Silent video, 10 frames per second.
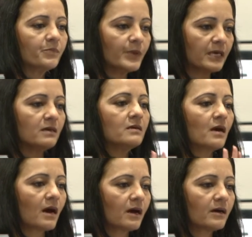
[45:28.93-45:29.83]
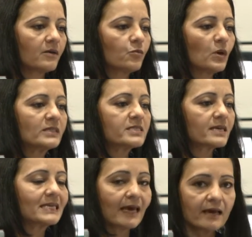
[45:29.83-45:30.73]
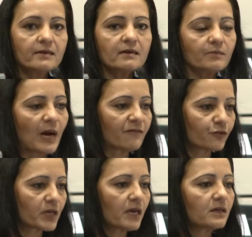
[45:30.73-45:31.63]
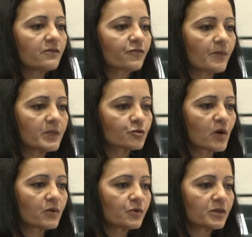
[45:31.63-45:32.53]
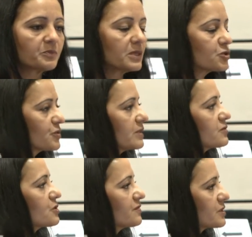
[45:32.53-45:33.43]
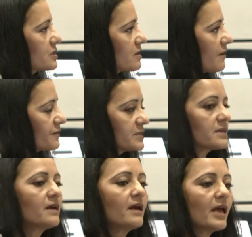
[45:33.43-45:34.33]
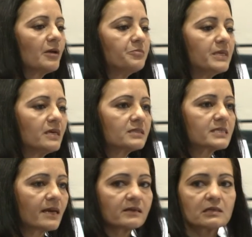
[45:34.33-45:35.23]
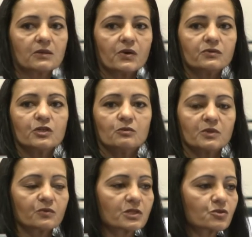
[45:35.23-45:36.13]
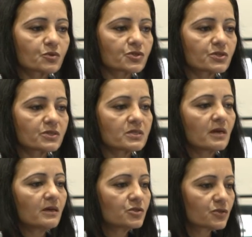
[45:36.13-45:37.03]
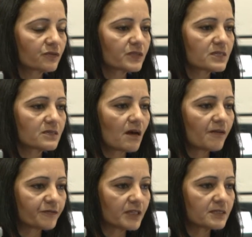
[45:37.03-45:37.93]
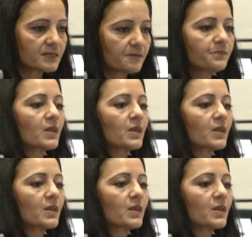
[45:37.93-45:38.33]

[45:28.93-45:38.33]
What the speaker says: be once again bifurcated from the Trial Court Administrative Services Office and be a standalone Human Resources Services Office.